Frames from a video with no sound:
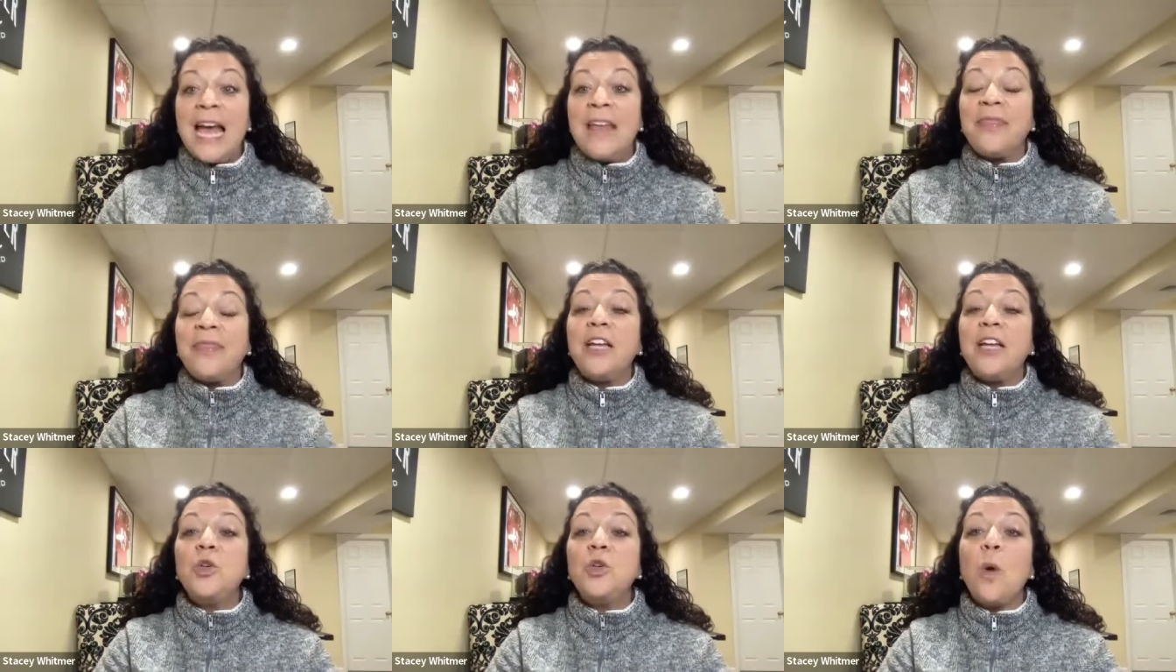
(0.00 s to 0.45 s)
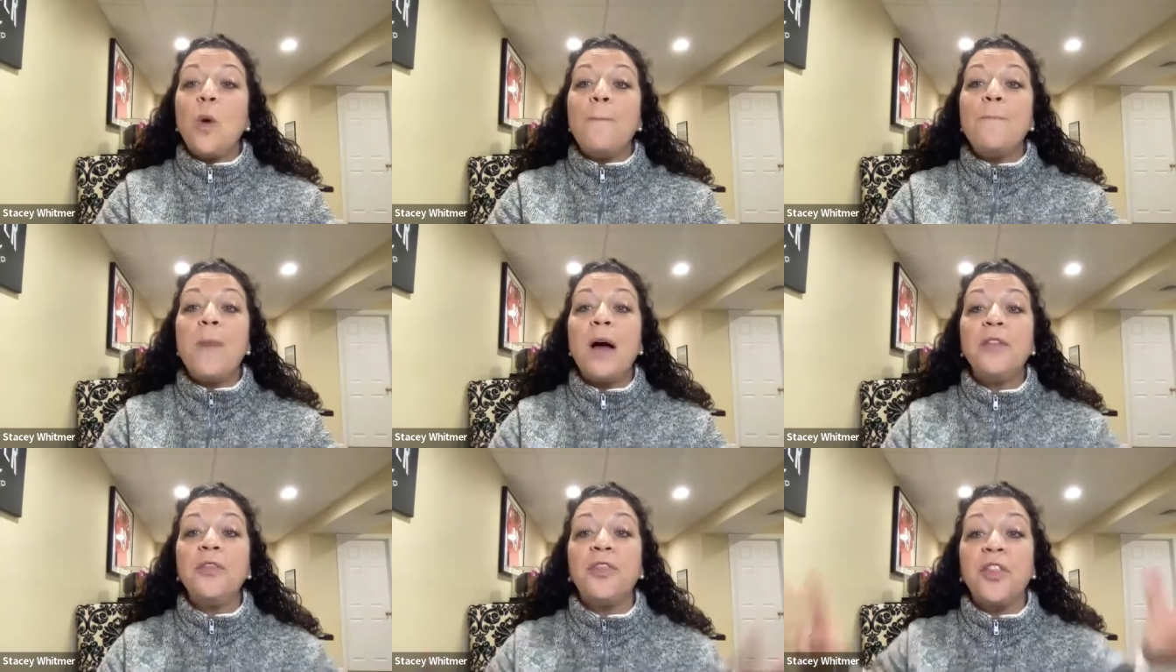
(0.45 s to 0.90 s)
They do a
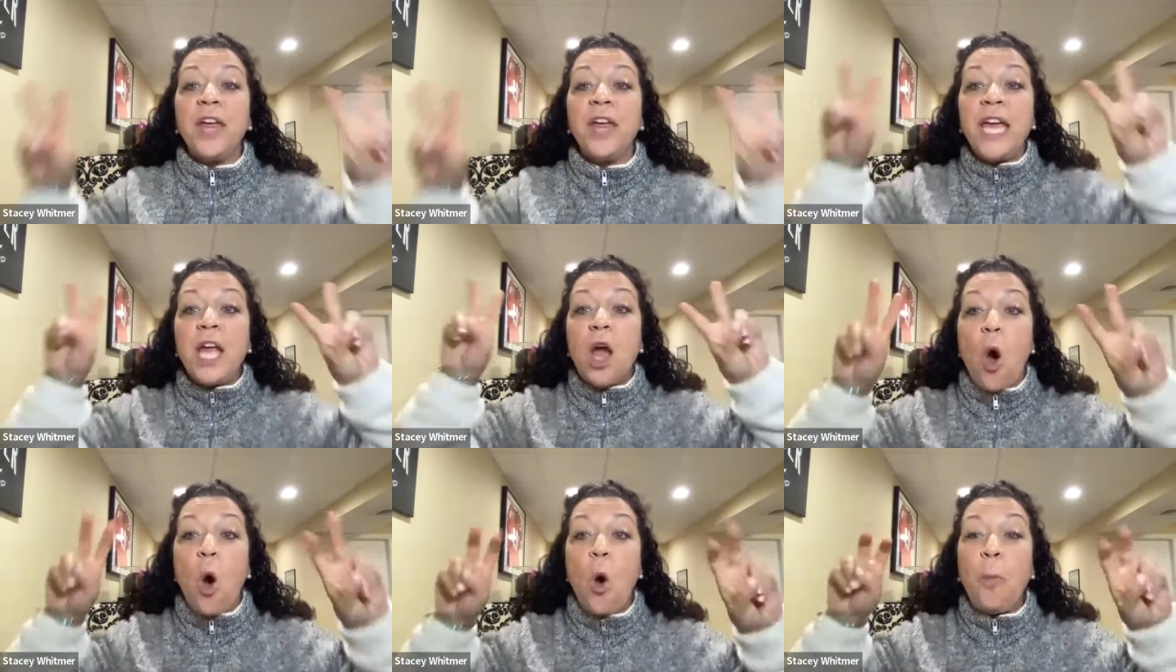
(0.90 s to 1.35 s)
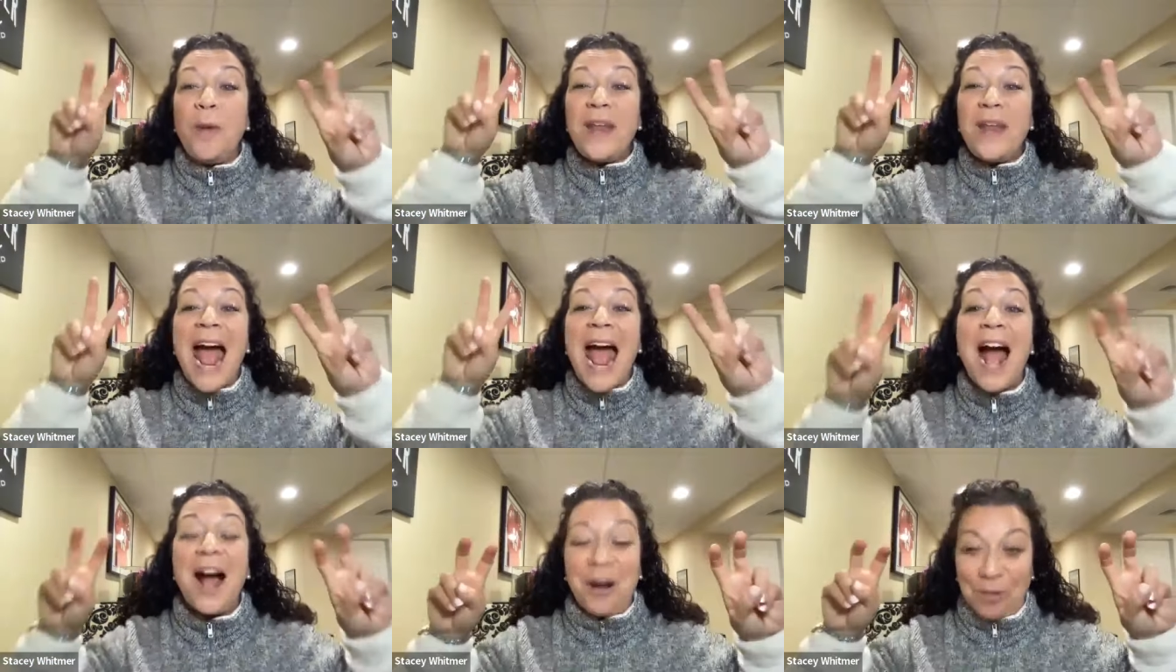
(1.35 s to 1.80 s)
monthly open
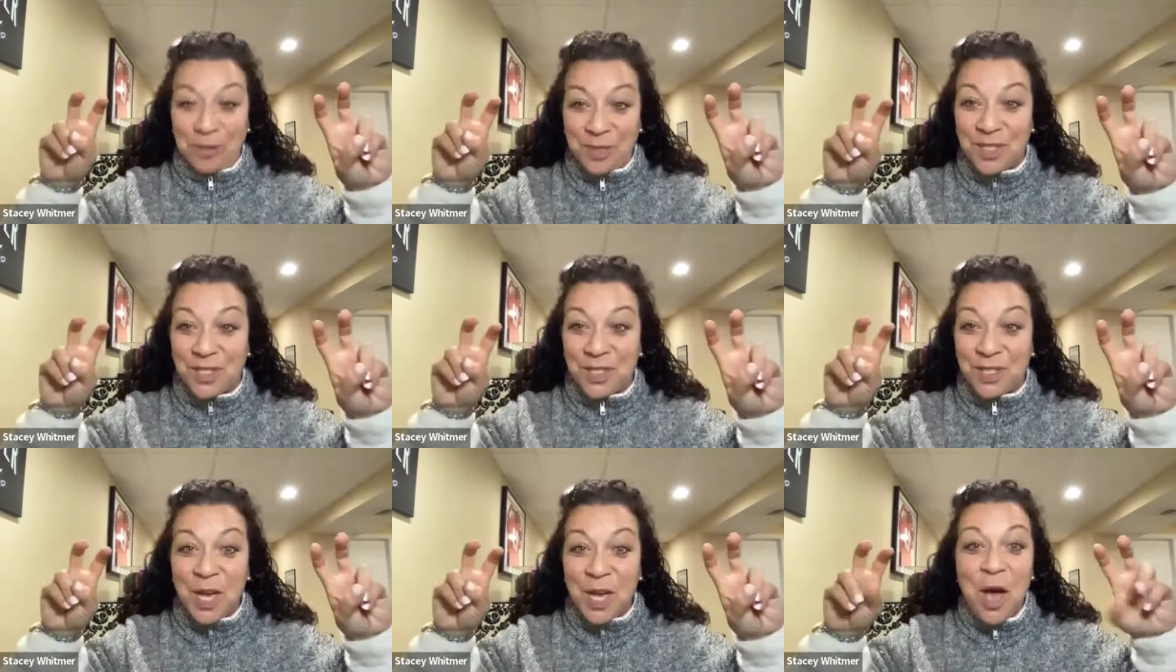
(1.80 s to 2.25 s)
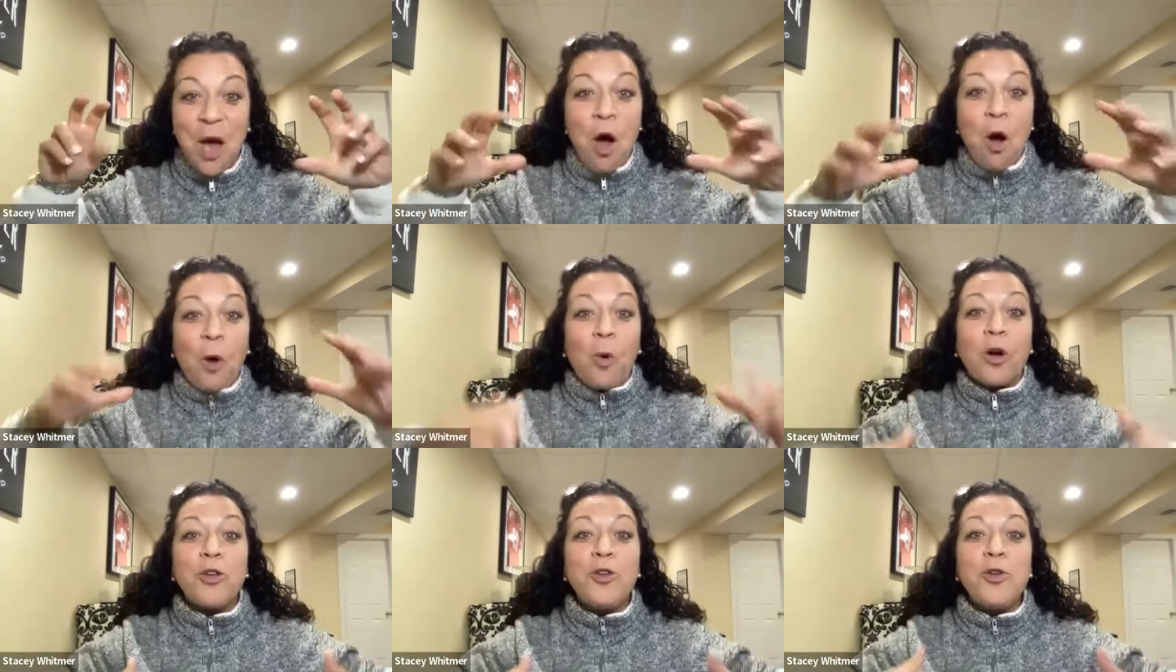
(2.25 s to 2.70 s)
house
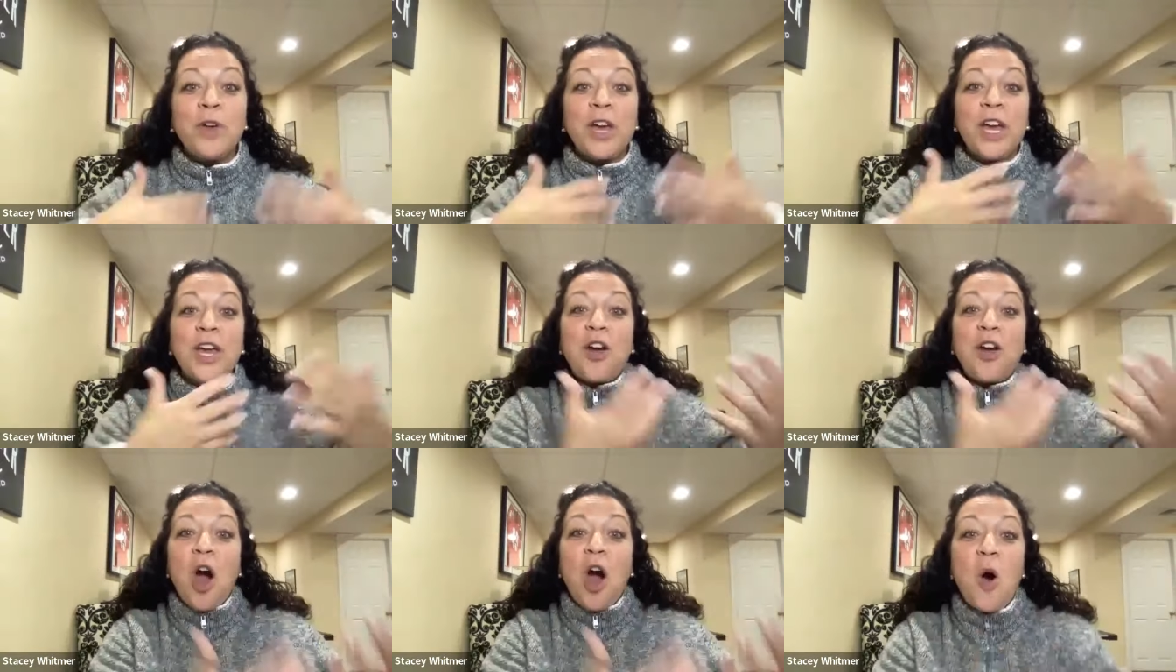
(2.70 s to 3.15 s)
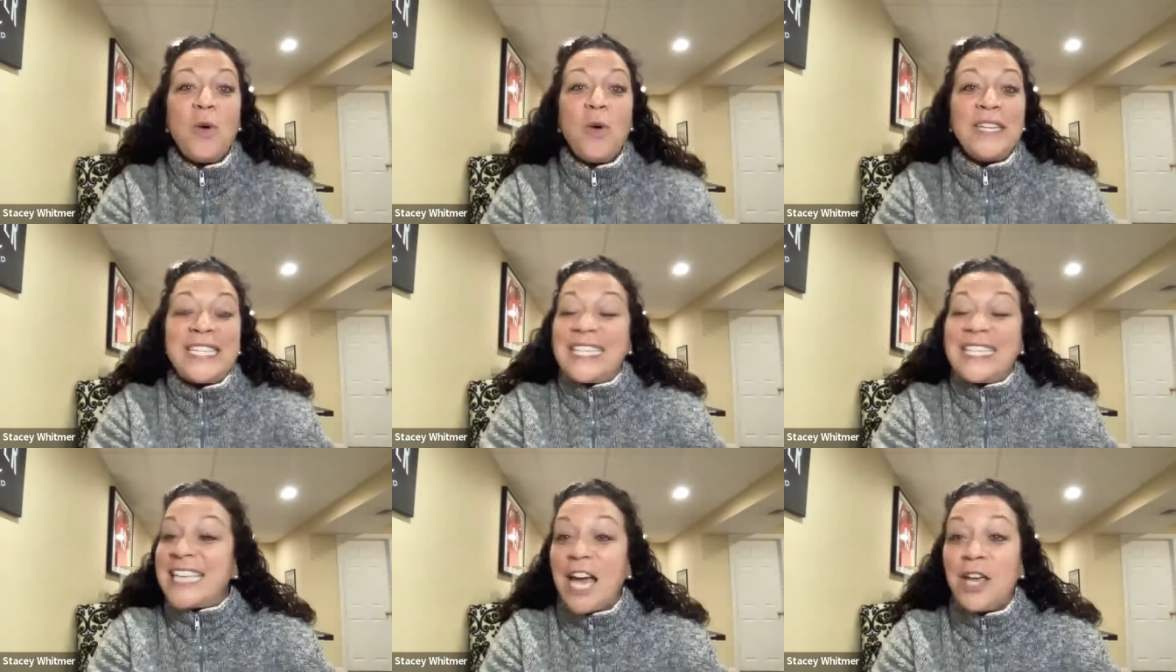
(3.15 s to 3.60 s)
where you can go
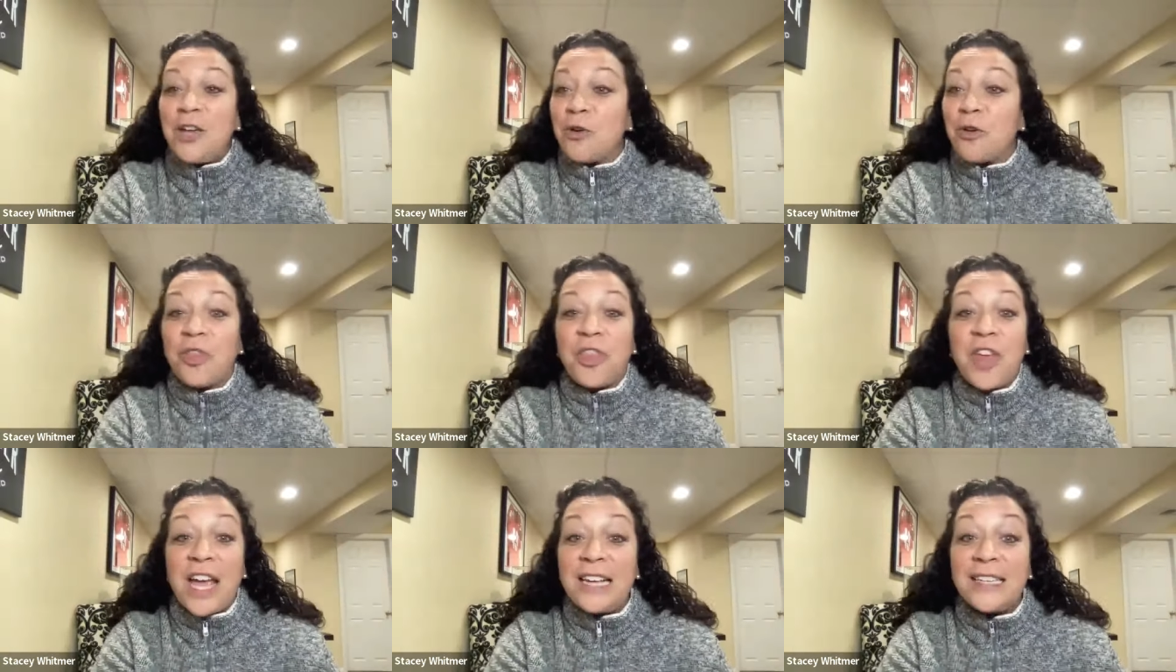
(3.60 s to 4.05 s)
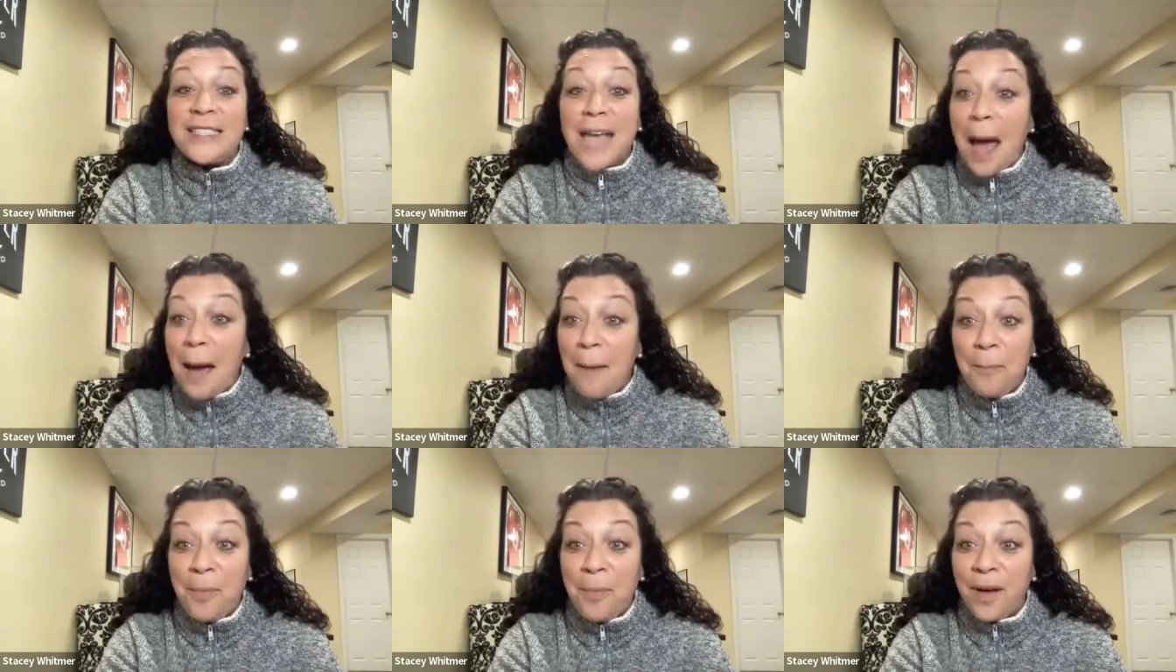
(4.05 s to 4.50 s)
and set your things
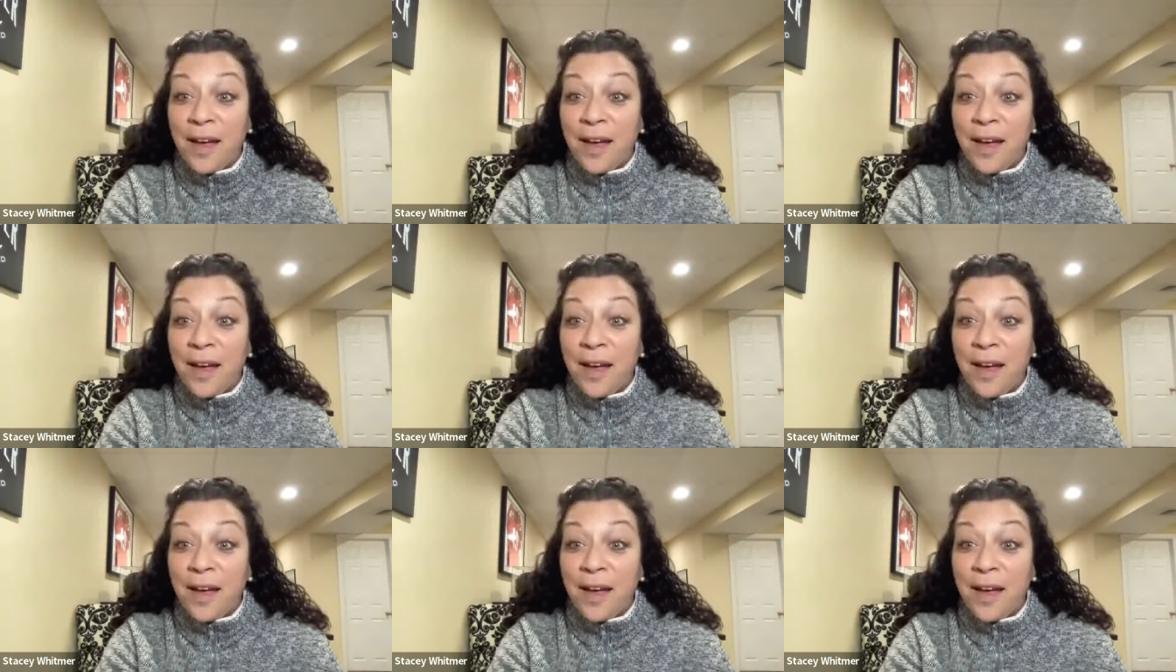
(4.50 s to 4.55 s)
up